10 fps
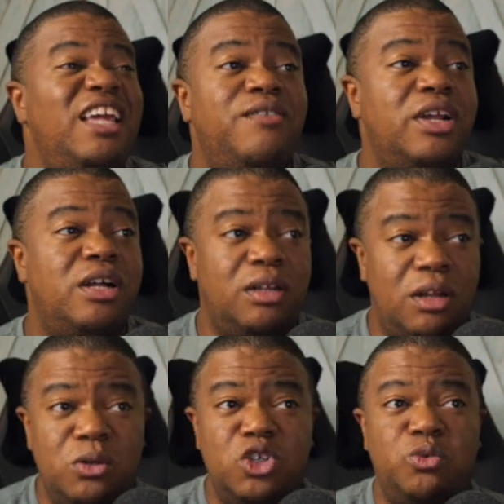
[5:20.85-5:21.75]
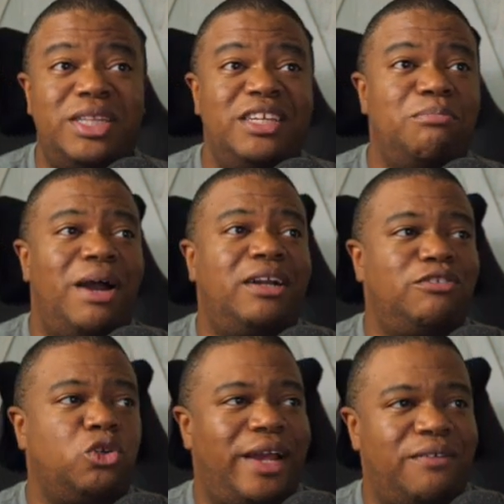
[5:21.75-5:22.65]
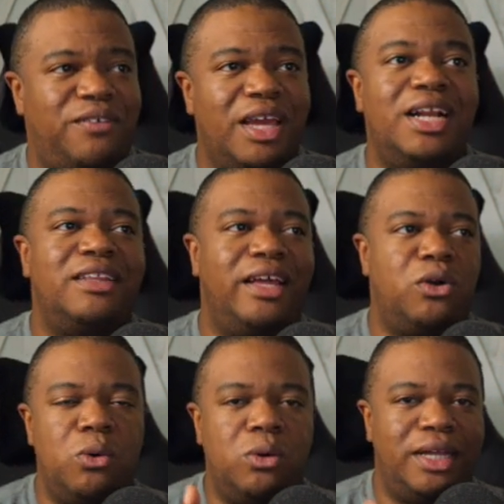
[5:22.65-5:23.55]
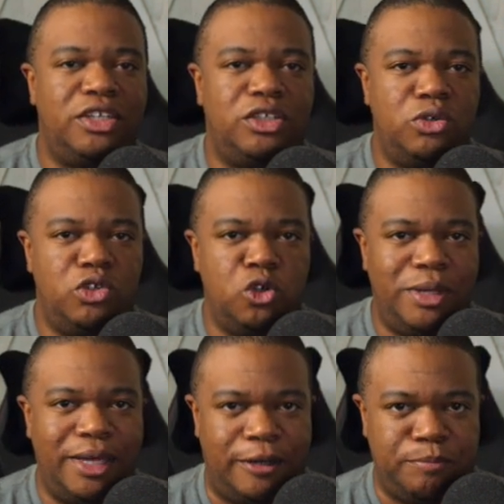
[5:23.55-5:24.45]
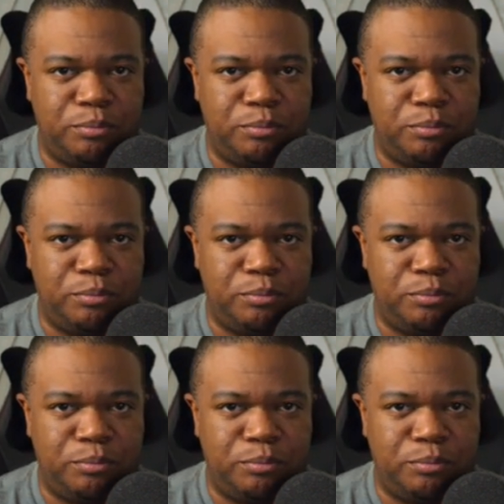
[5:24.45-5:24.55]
even close with the amount of traffic that Google and YouTube get.